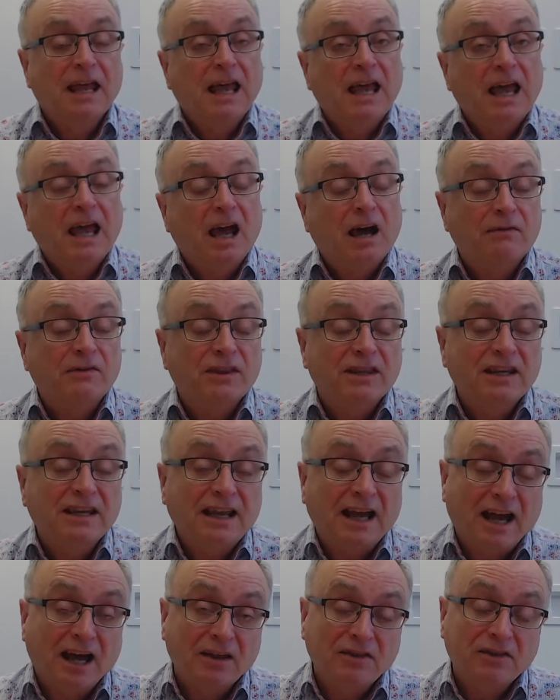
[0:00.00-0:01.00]
However,
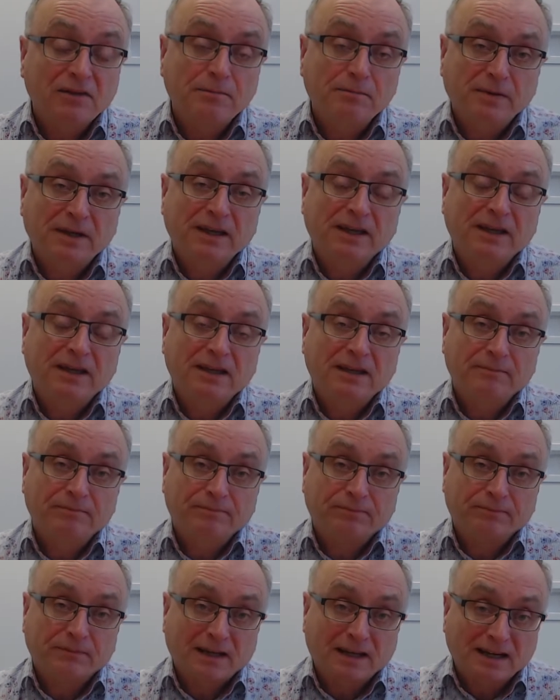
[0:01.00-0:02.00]
the other big
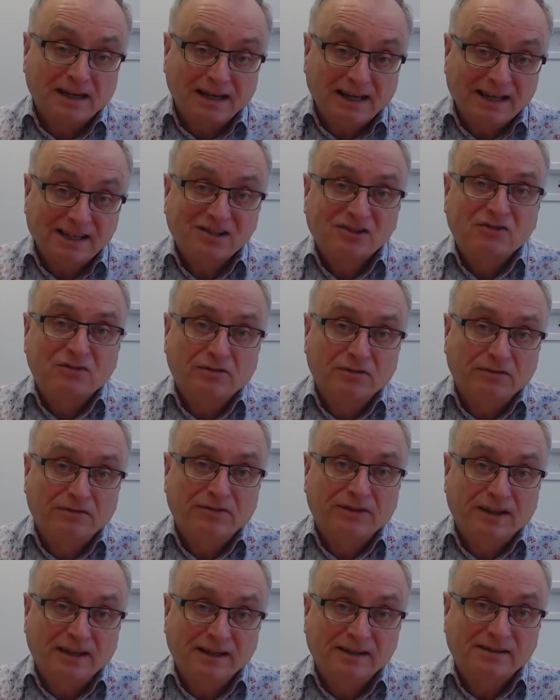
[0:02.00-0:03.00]
cluster of
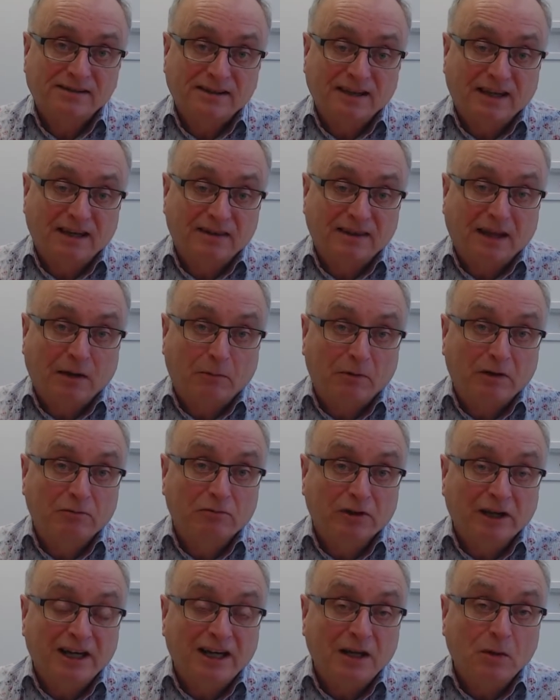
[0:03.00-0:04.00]
things that we
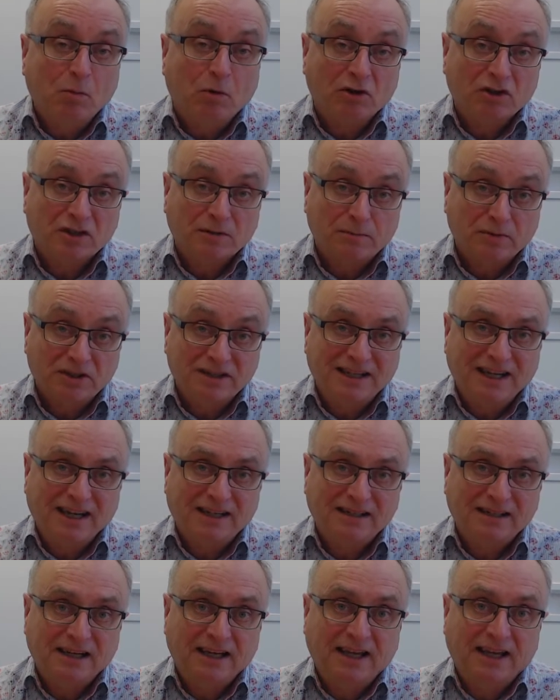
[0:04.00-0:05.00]
really want to
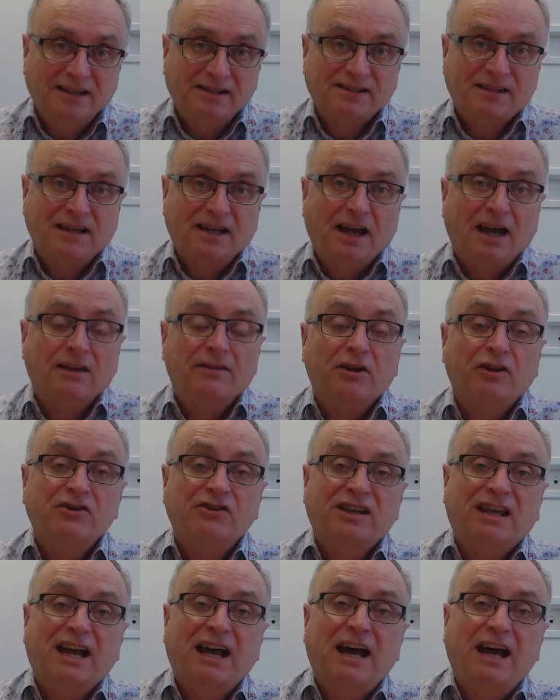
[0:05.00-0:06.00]
protect against are those
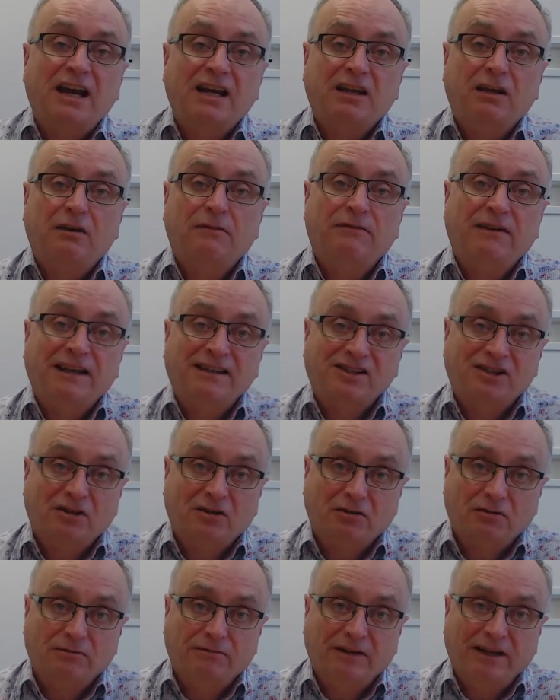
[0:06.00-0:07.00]

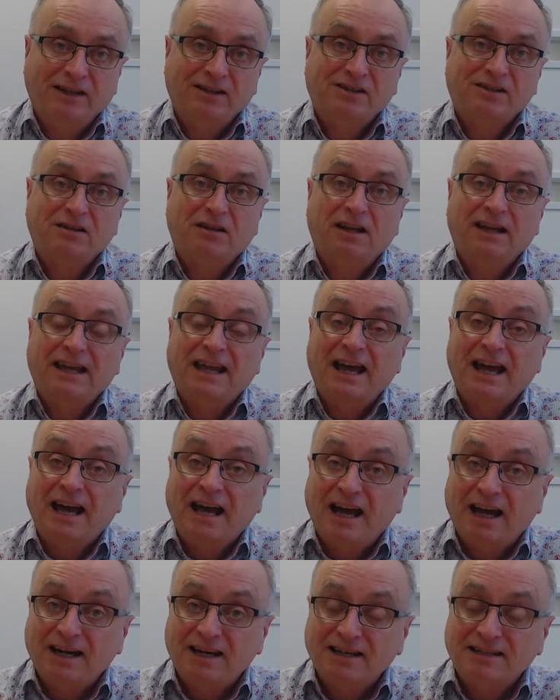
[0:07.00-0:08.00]
cardiovascular events like
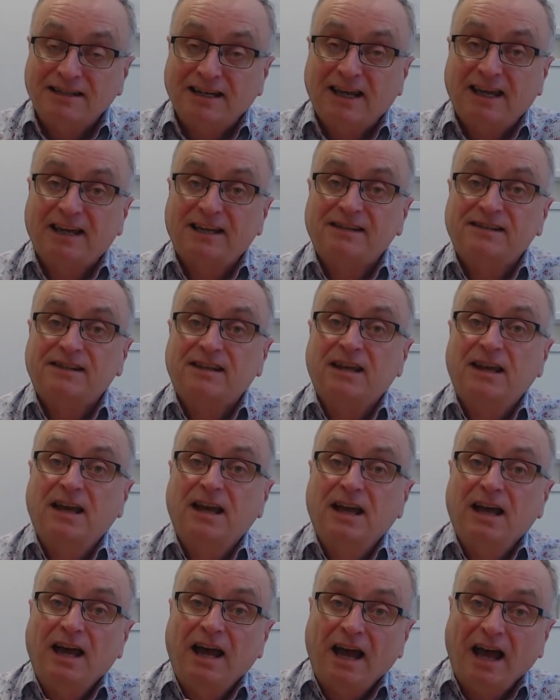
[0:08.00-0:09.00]
heart attacks,
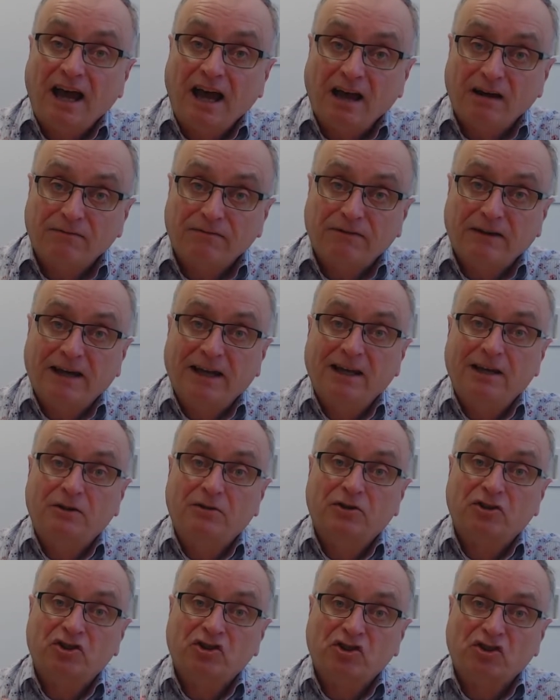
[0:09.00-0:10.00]
heart failure,
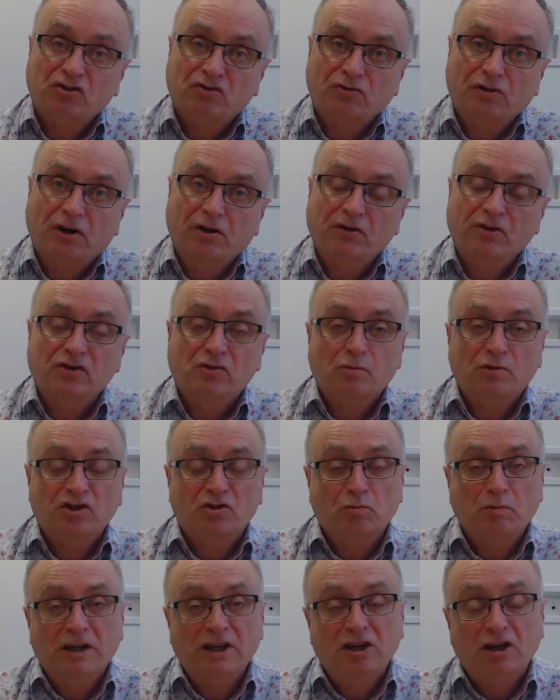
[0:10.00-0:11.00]
and strokes, which
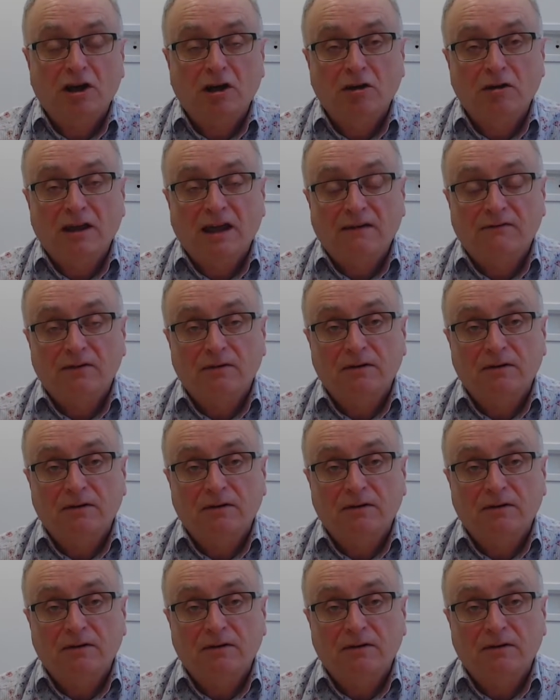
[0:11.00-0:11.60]
we know have